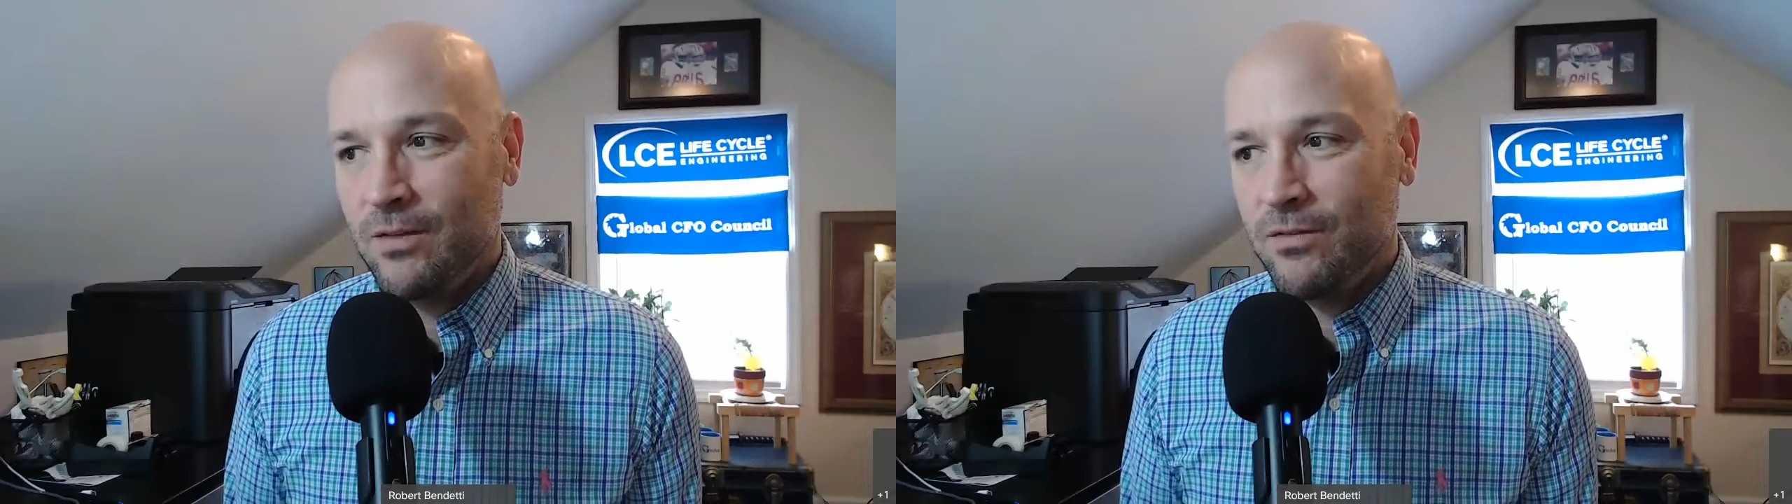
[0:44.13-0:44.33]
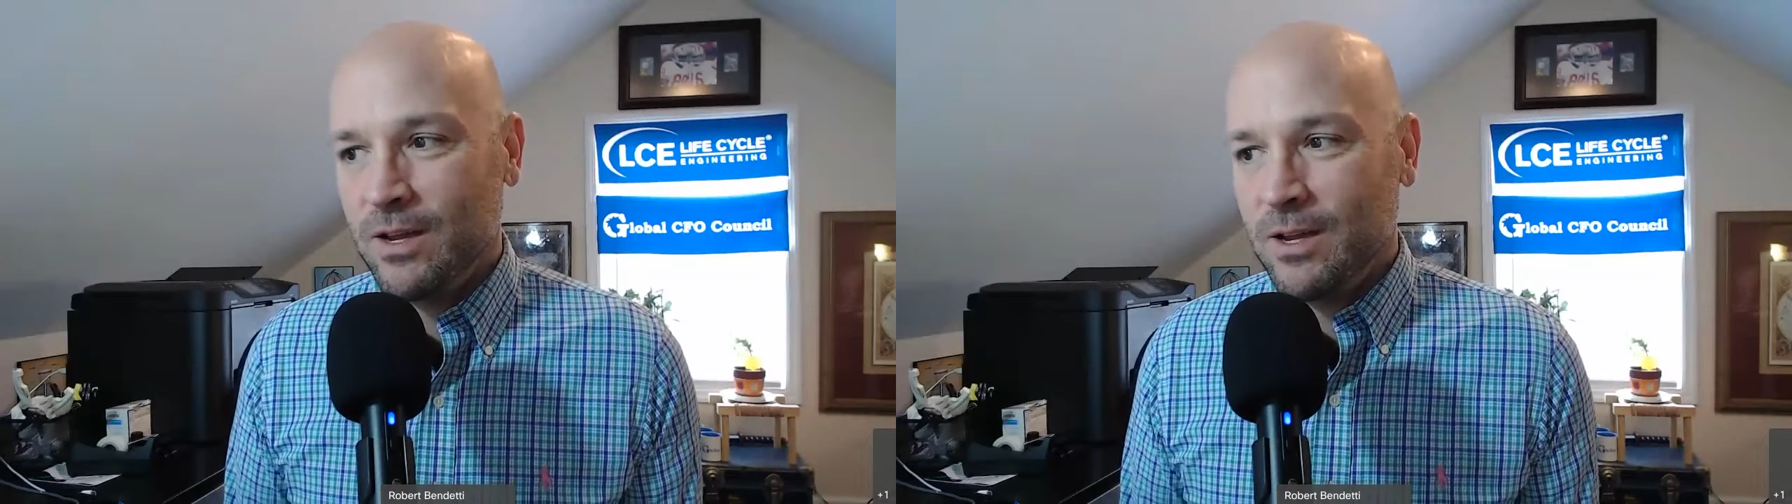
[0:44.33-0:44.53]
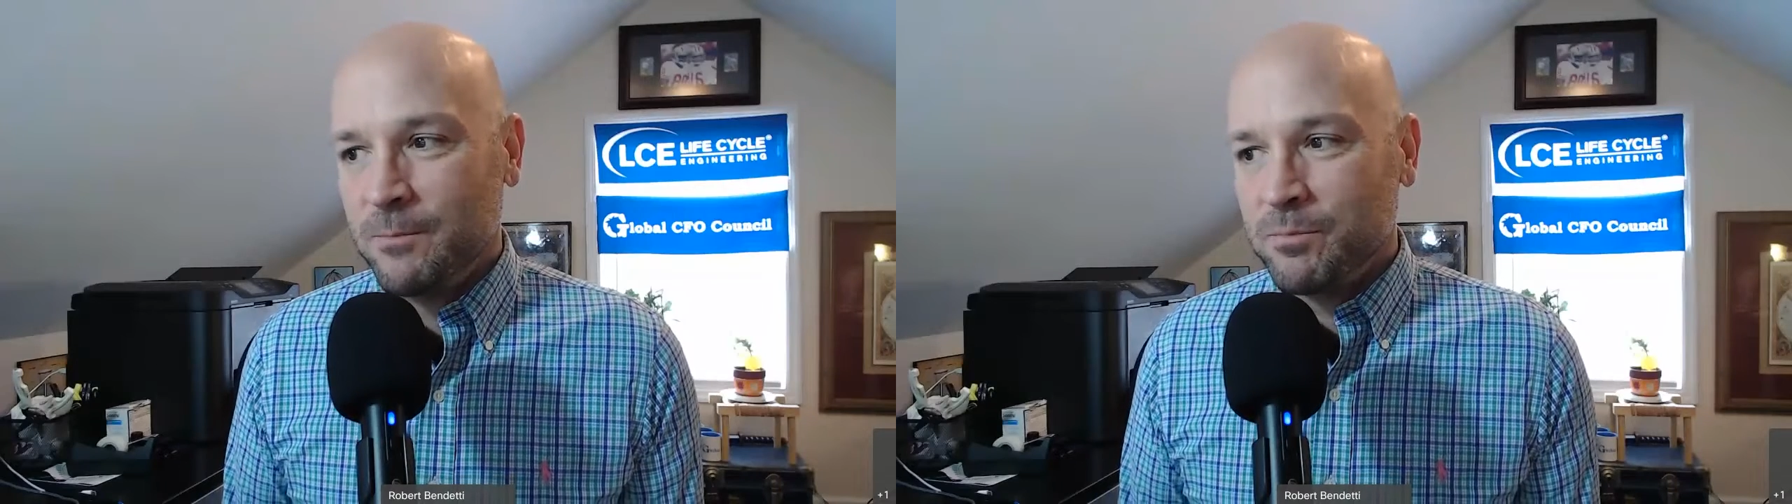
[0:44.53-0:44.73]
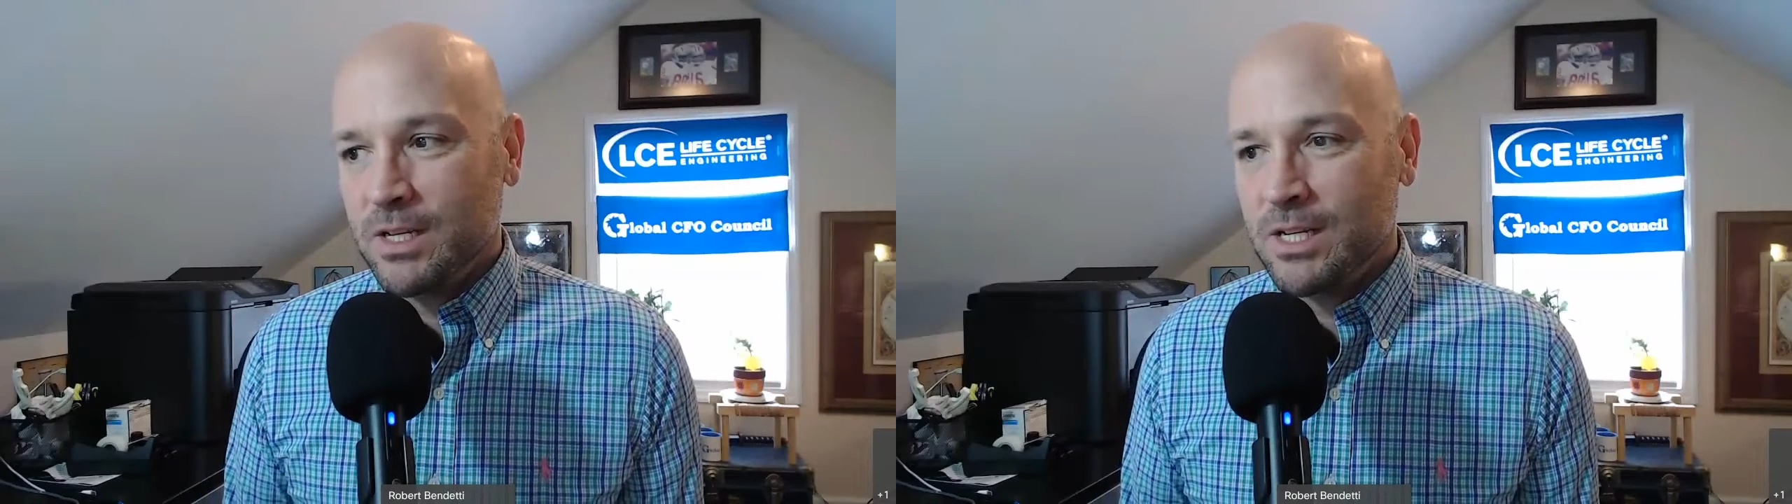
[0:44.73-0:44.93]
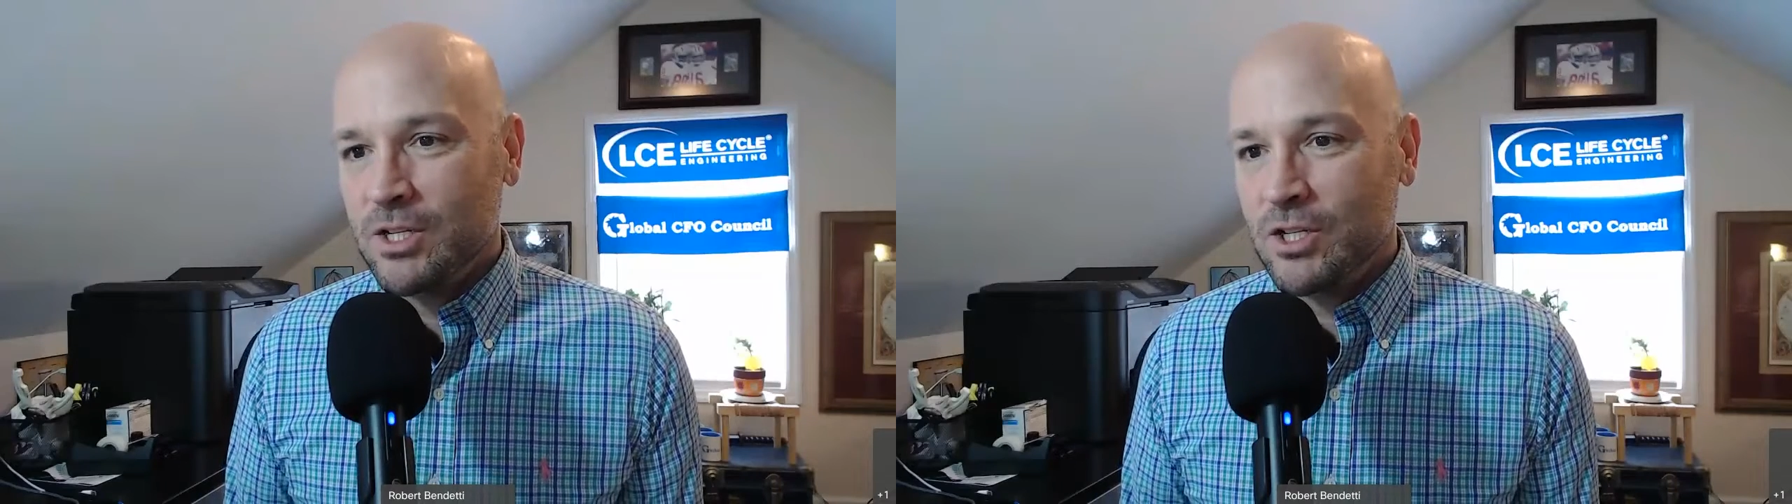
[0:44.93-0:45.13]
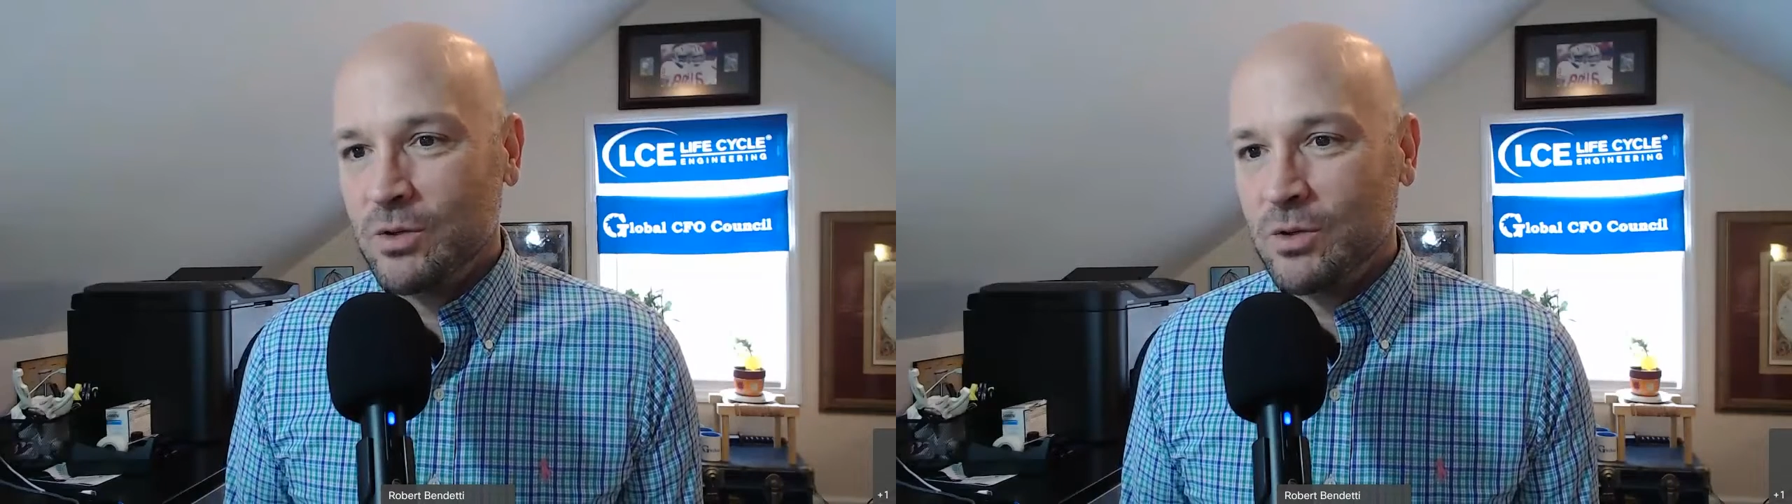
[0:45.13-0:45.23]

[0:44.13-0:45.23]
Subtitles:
if did you